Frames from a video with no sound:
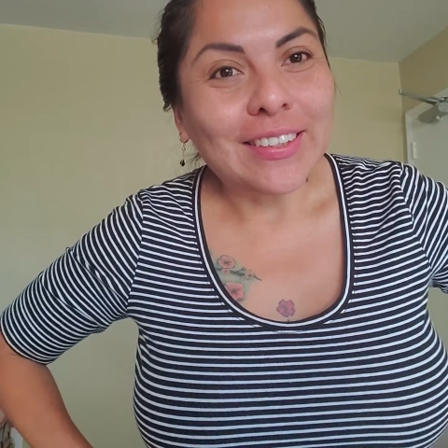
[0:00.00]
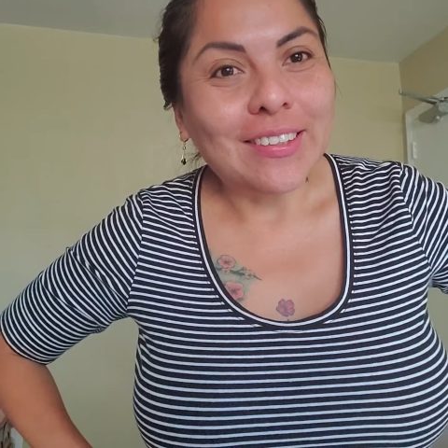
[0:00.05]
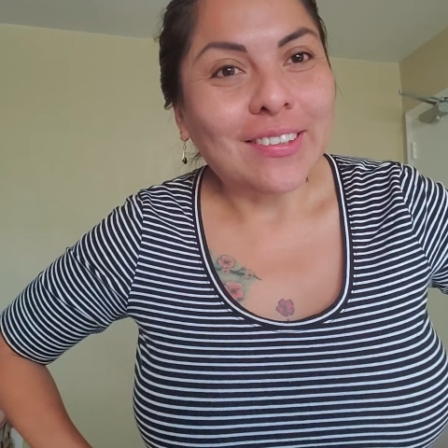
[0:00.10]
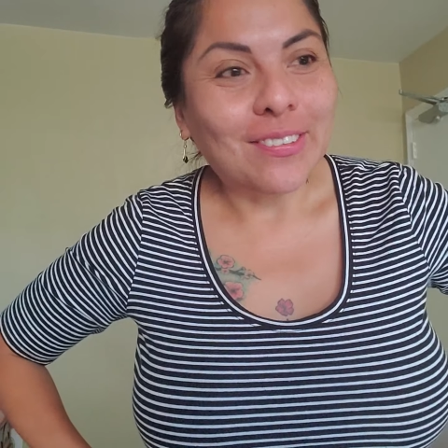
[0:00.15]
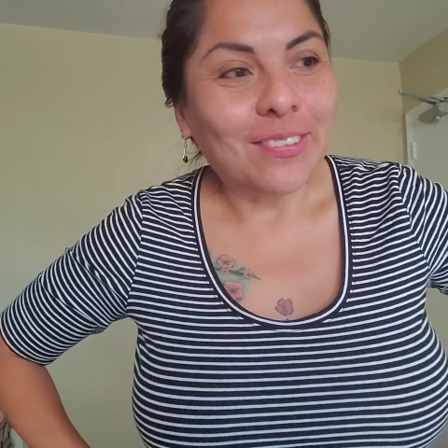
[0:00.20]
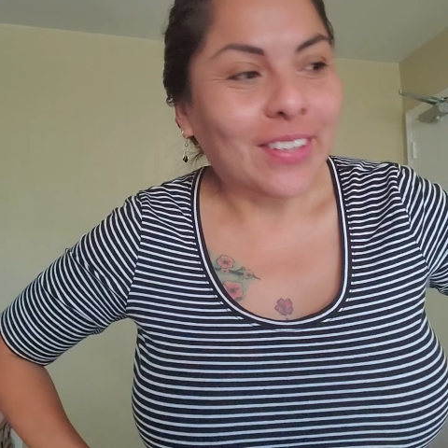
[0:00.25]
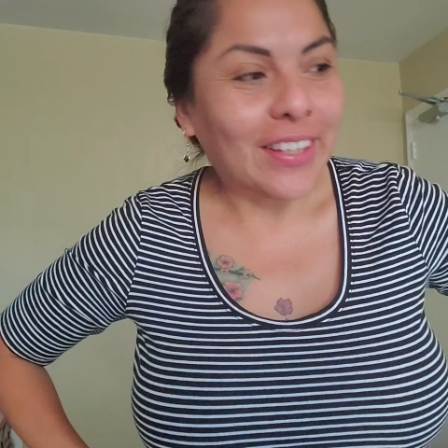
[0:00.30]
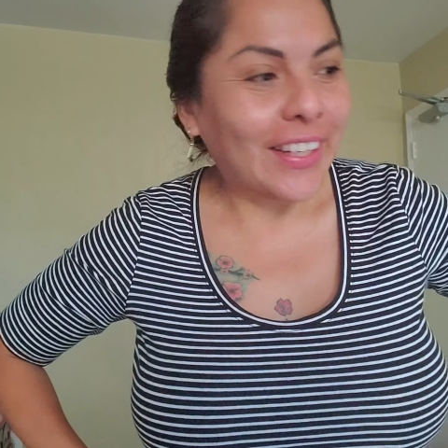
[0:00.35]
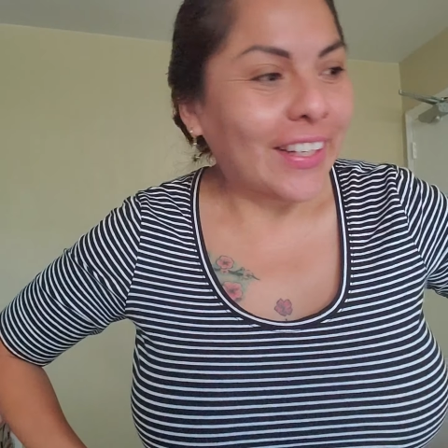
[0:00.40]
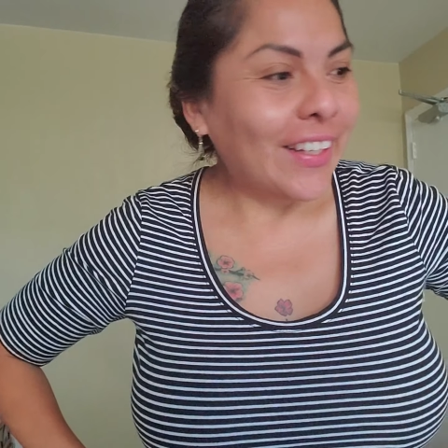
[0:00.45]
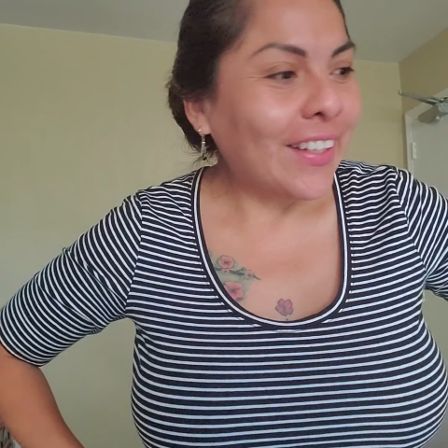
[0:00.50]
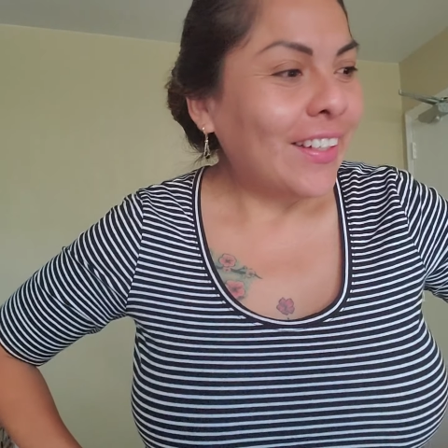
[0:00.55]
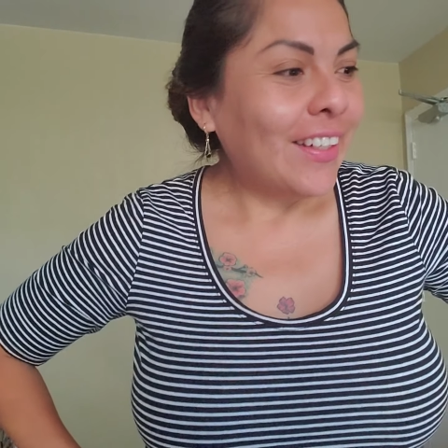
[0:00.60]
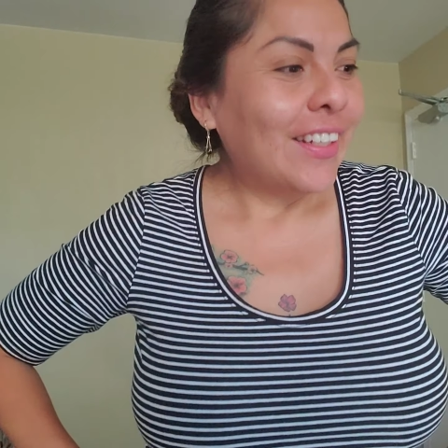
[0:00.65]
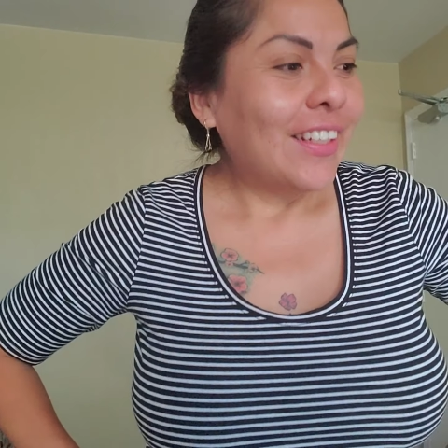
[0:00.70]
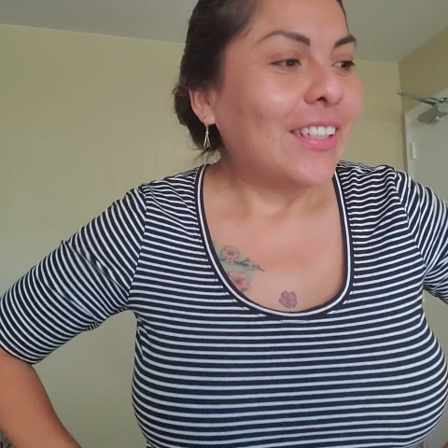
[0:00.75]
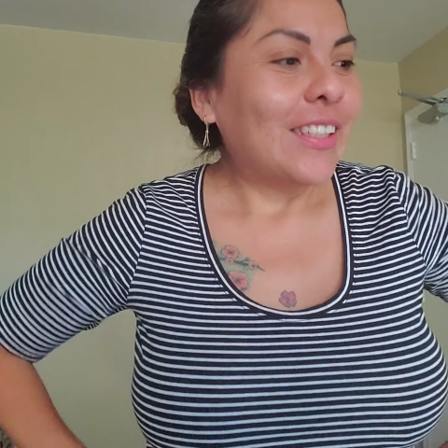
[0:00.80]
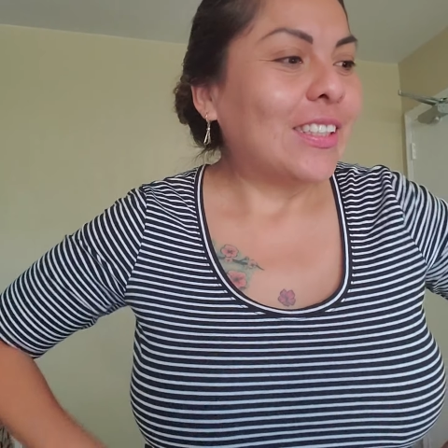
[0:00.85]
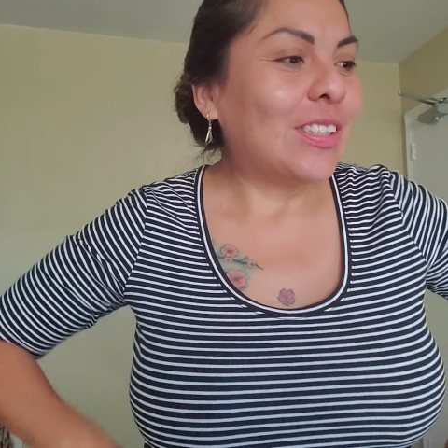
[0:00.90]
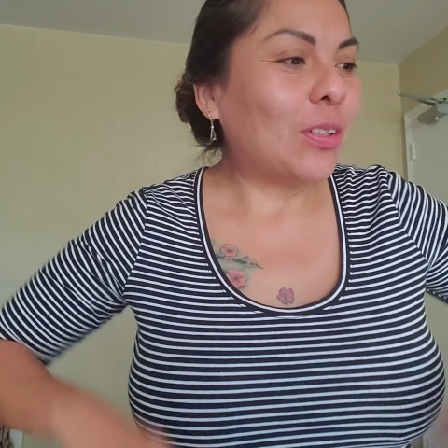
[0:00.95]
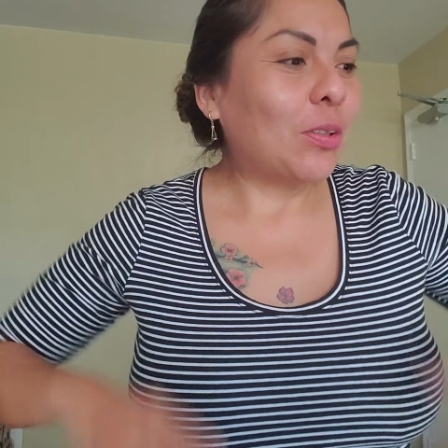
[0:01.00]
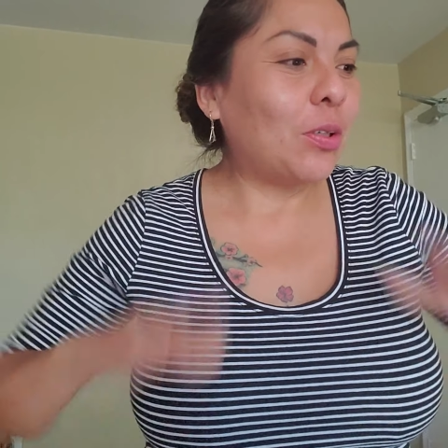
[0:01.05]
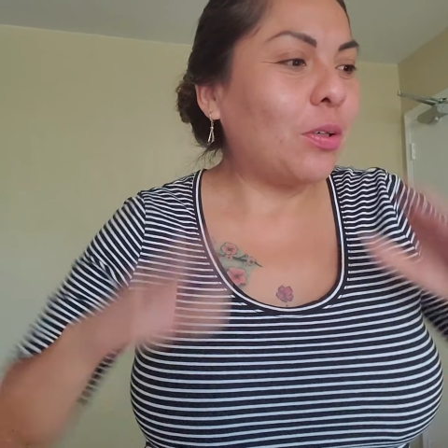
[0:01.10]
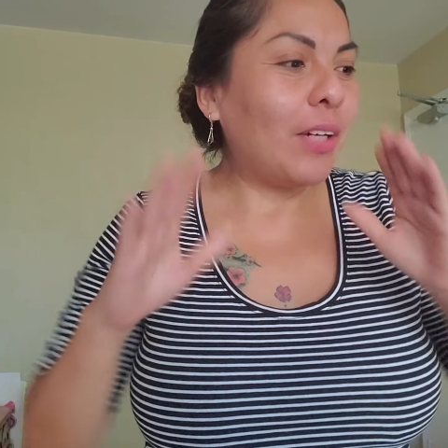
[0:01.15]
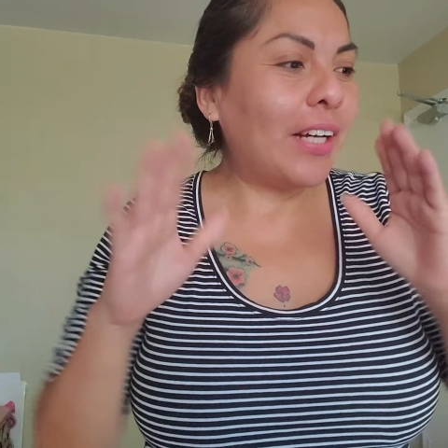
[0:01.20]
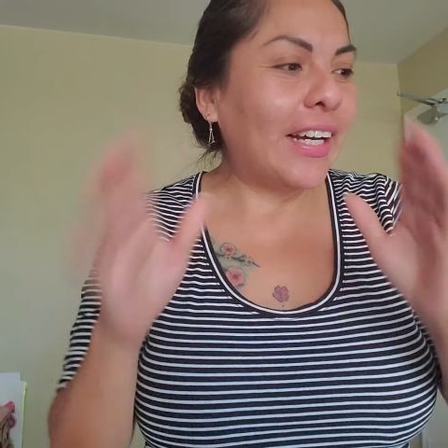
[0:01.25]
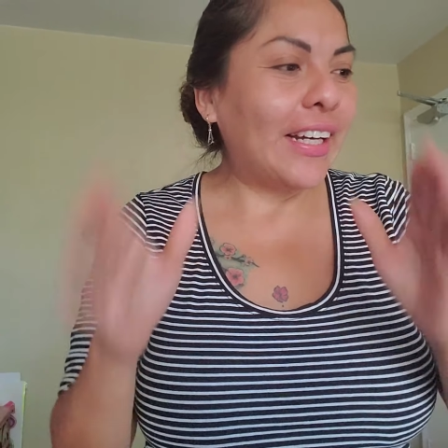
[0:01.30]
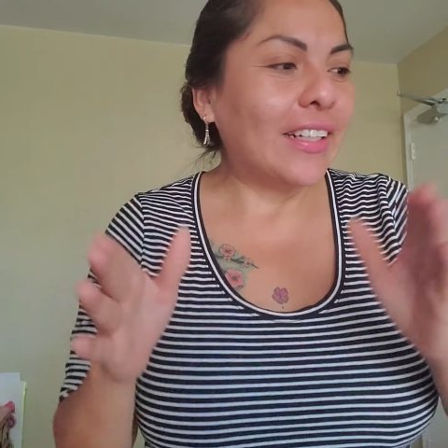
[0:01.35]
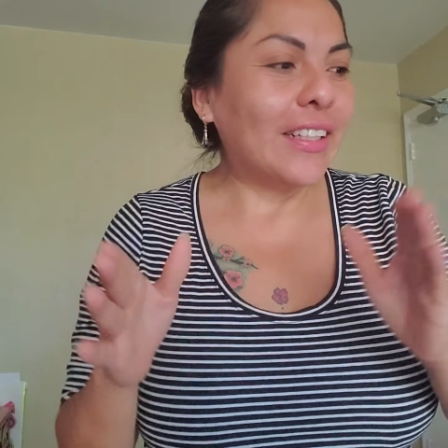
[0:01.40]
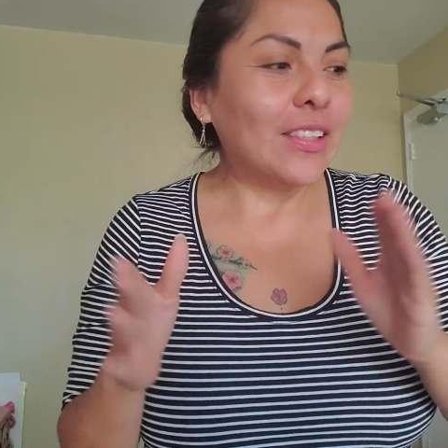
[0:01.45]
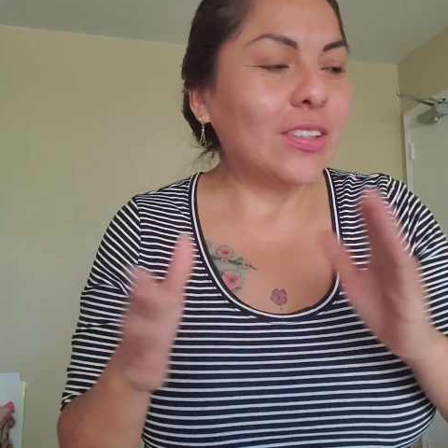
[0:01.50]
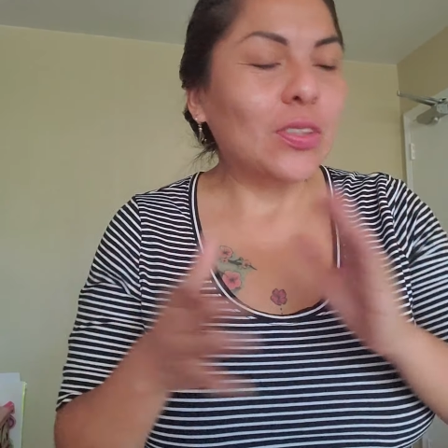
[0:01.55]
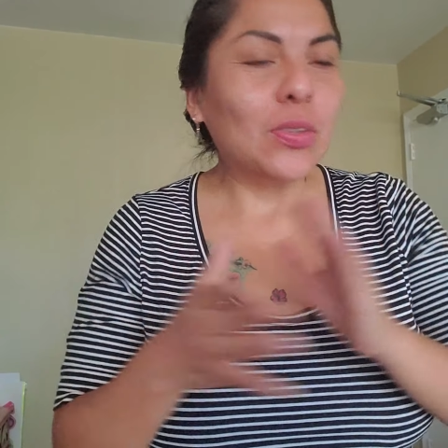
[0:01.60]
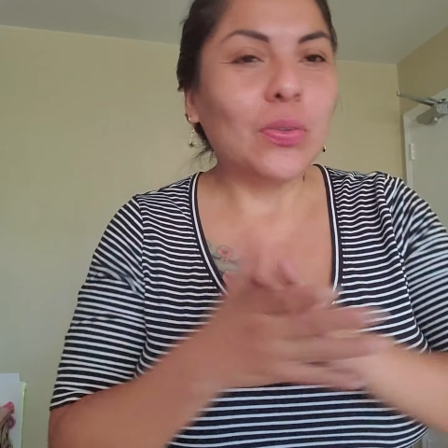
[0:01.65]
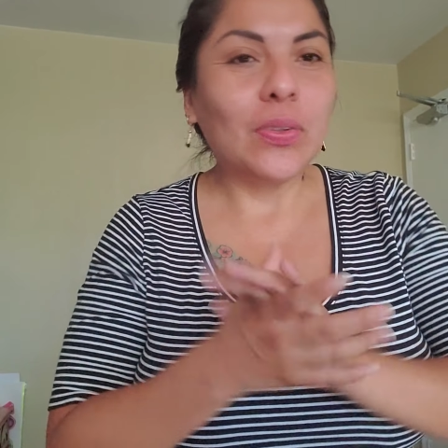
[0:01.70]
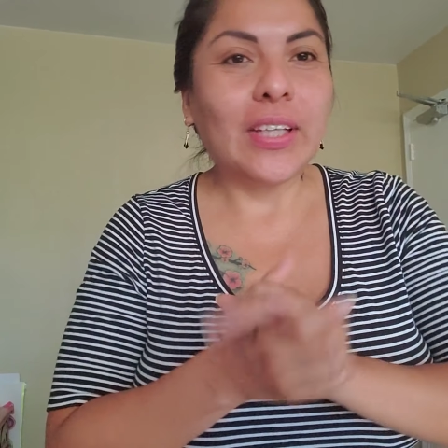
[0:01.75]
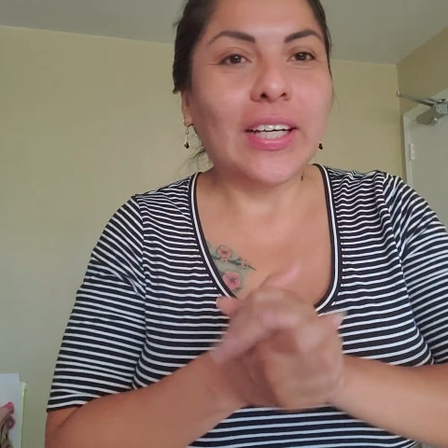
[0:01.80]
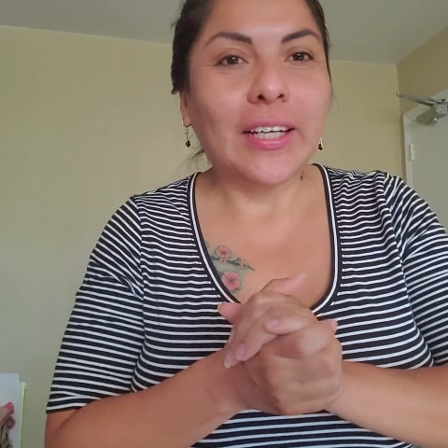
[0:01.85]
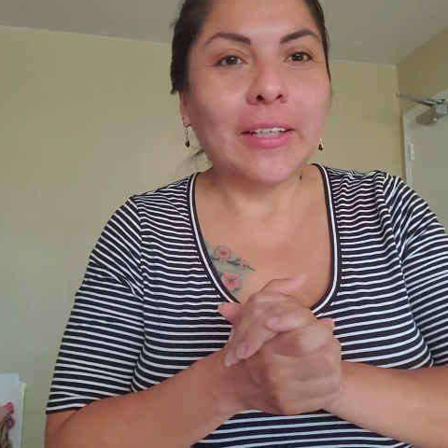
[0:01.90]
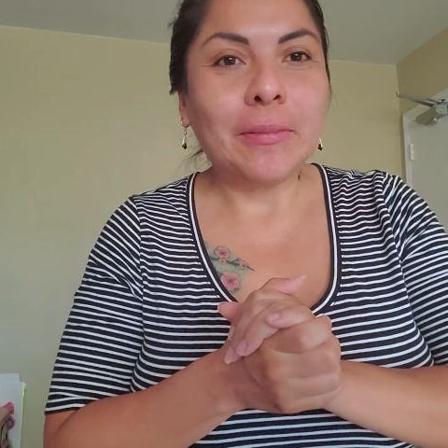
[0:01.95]
Okay, so go ahead and do
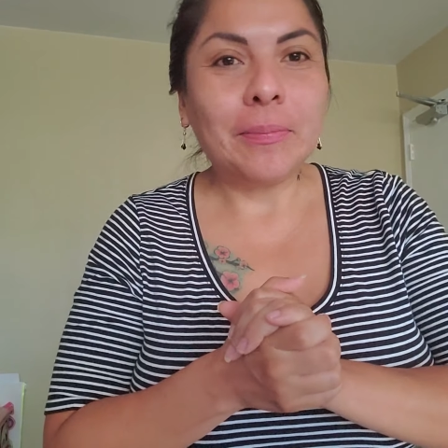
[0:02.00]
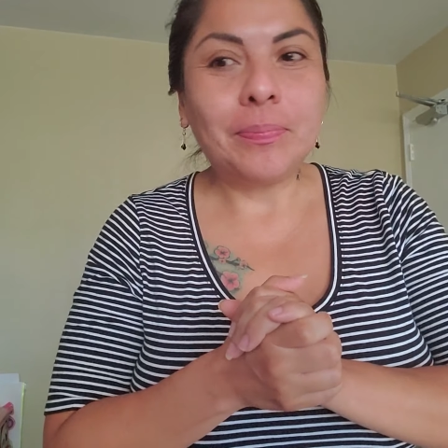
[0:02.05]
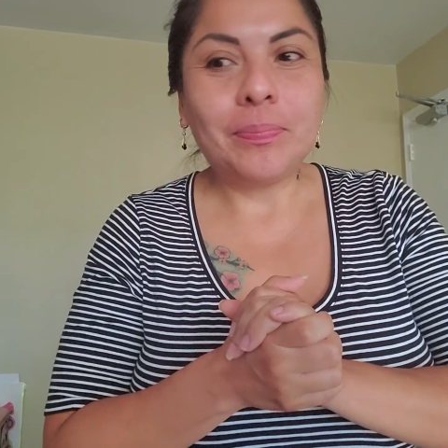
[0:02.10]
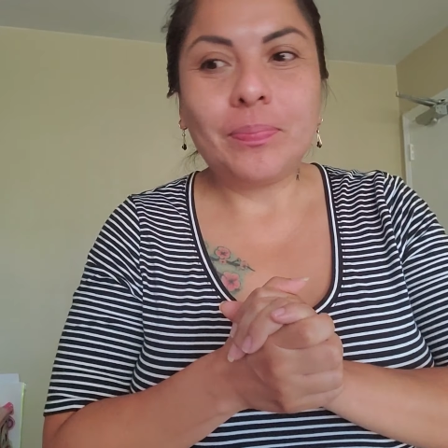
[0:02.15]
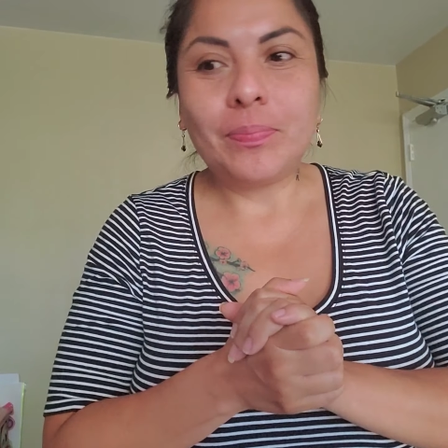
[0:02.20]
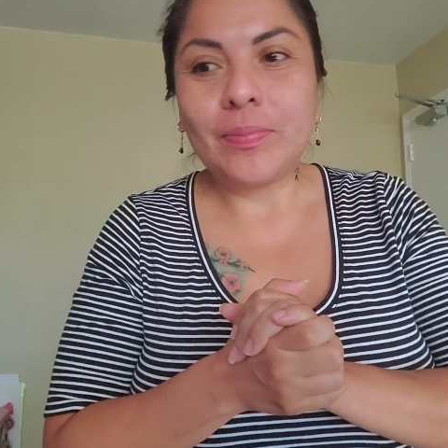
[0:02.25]
that.